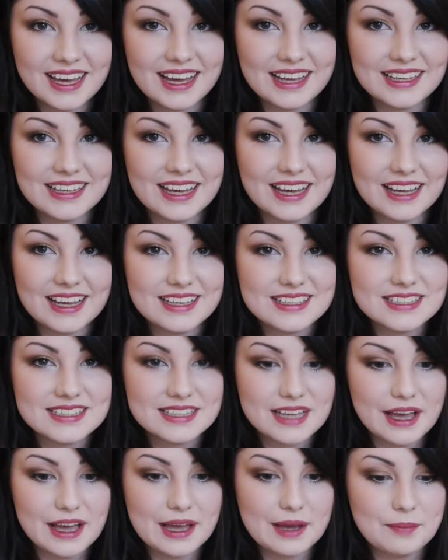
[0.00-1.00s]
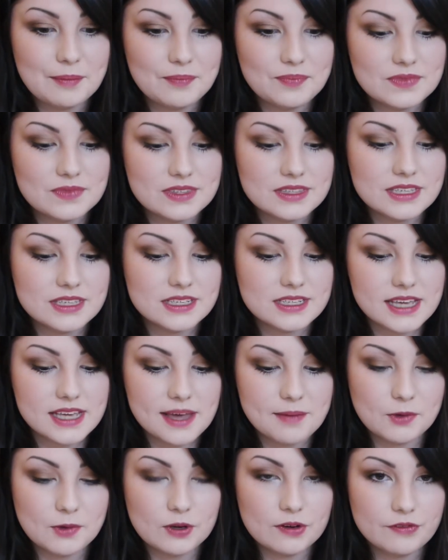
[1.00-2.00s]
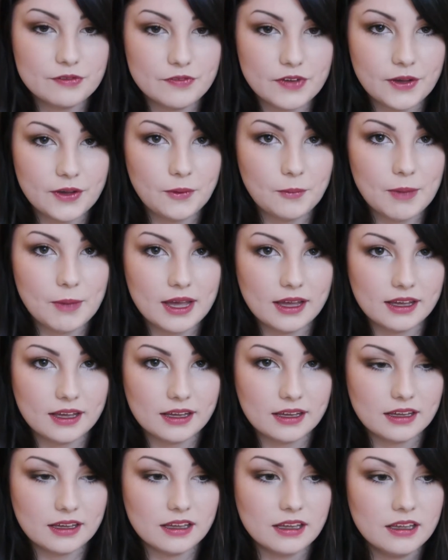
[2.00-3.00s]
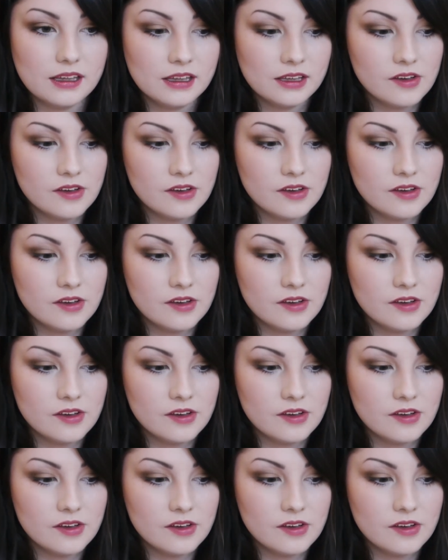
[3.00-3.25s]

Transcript: Hi guys, um, today I'm going to film a